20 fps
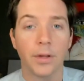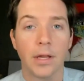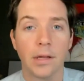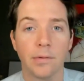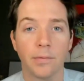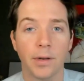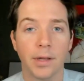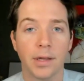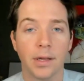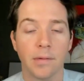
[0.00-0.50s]
For this
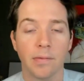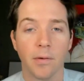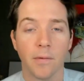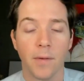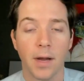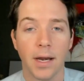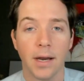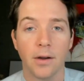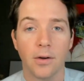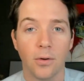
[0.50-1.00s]
one, since we're
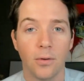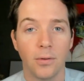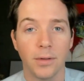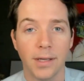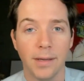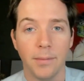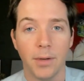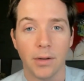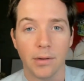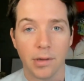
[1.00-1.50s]
writing cold
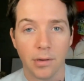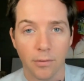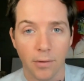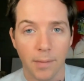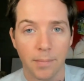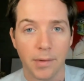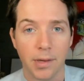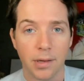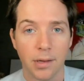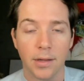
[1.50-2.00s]
email
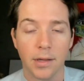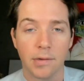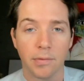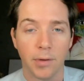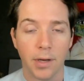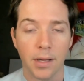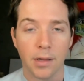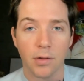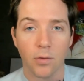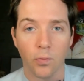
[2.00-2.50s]
scripts. This
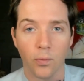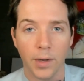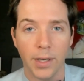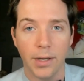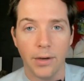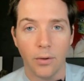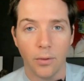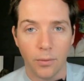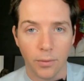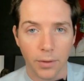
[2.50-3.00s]
one is a read